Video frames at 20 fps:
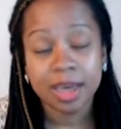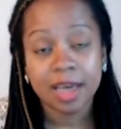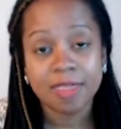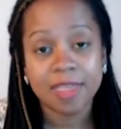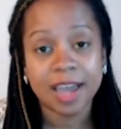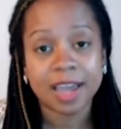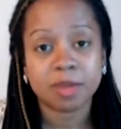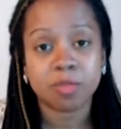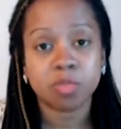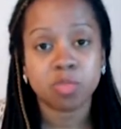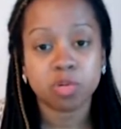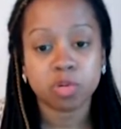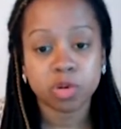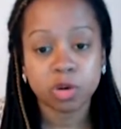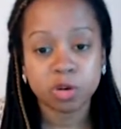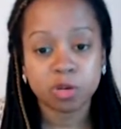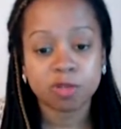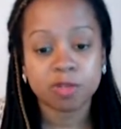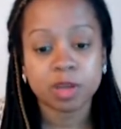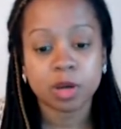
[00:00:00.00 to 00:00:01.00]
that
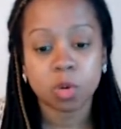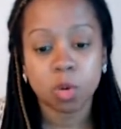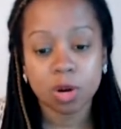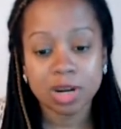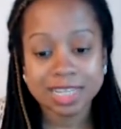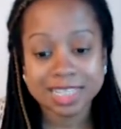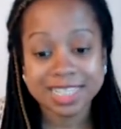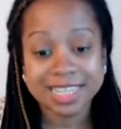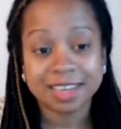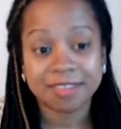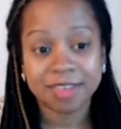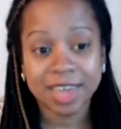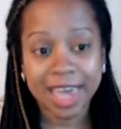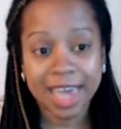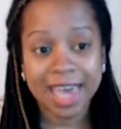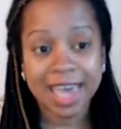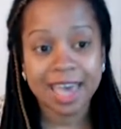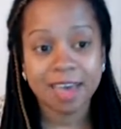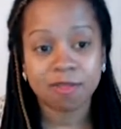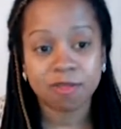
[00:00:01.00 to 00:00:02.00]
improve the quality of
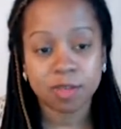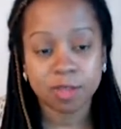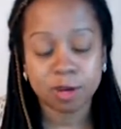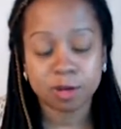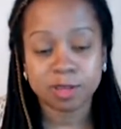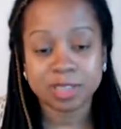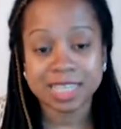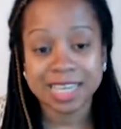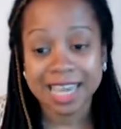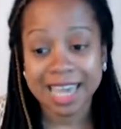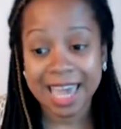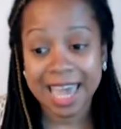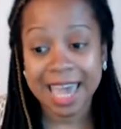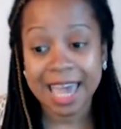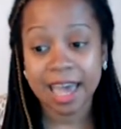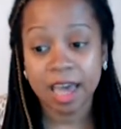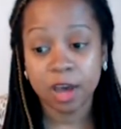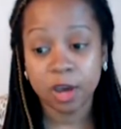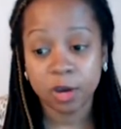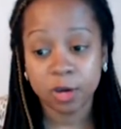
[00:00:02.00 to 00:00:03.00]
care for those in
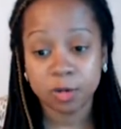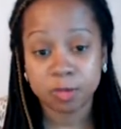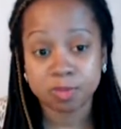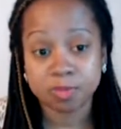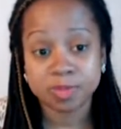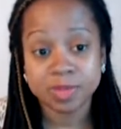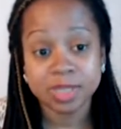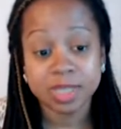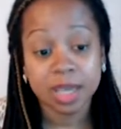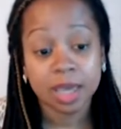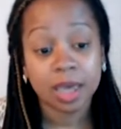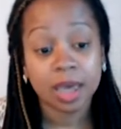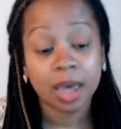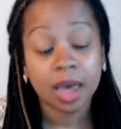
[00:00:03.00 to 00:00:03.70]
care homes.